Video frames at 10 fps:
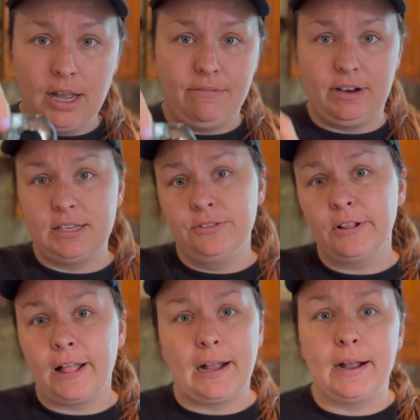If it doesn't look
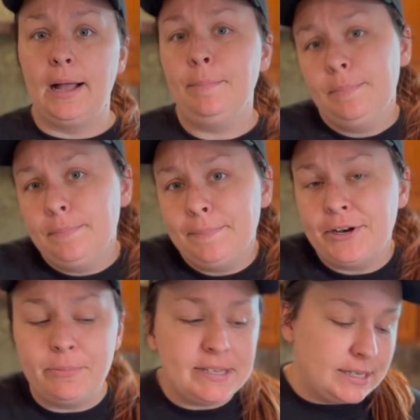like a cup, mind
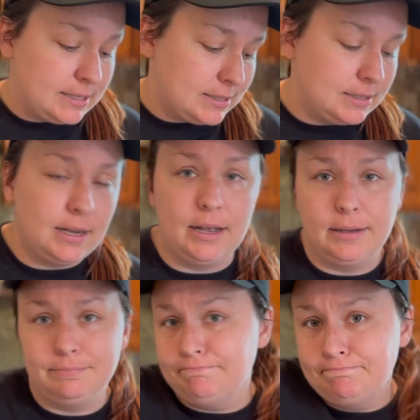your business. I
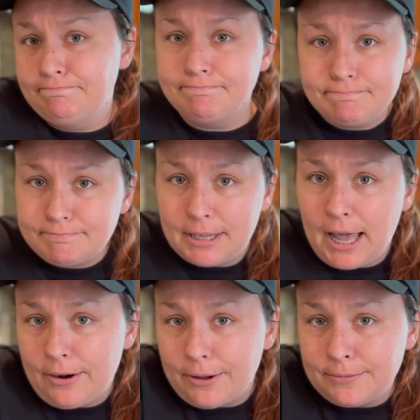
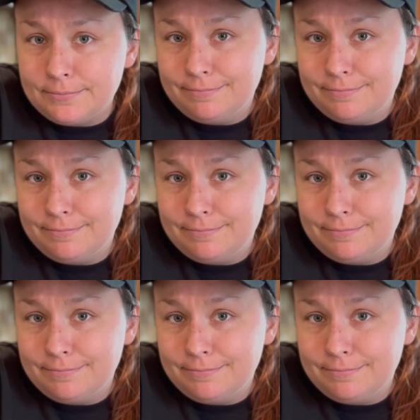don't know.